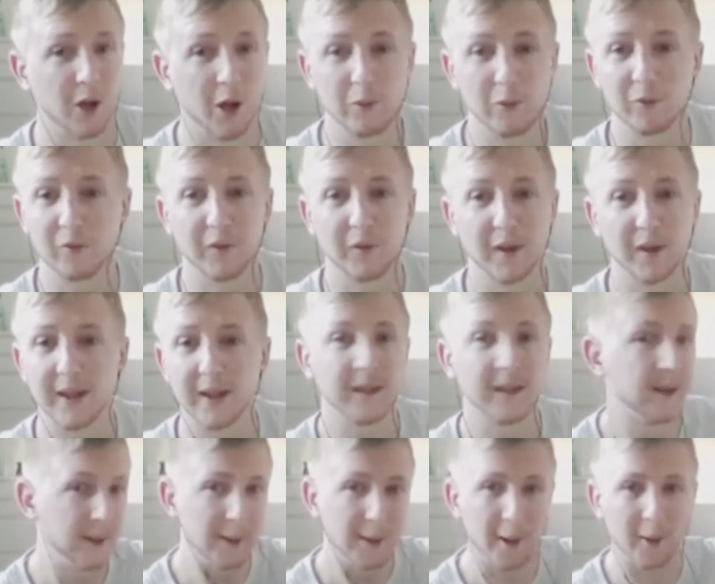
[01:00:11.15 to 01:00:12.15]
Hopefully,
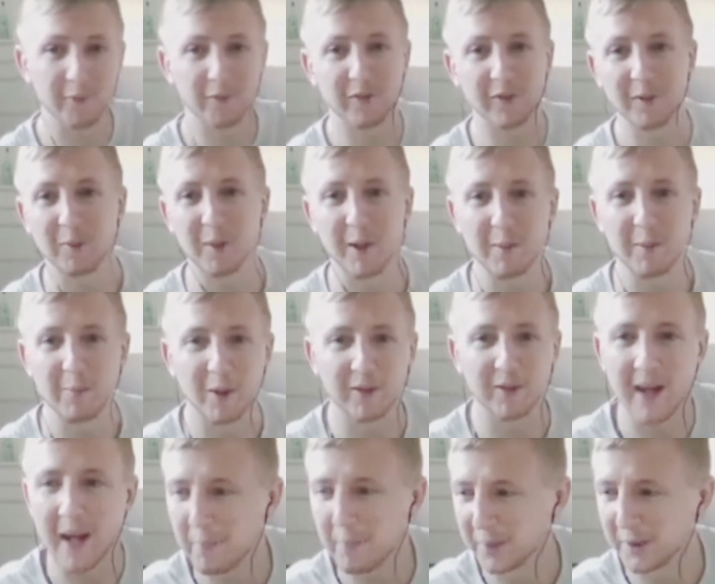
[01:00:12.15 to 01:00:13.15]
hopefully when I'm
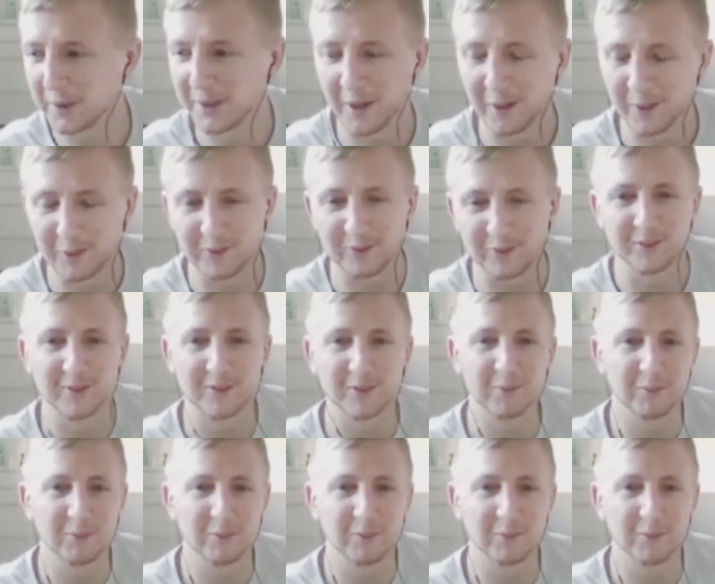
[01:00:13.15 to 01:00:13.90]
on episode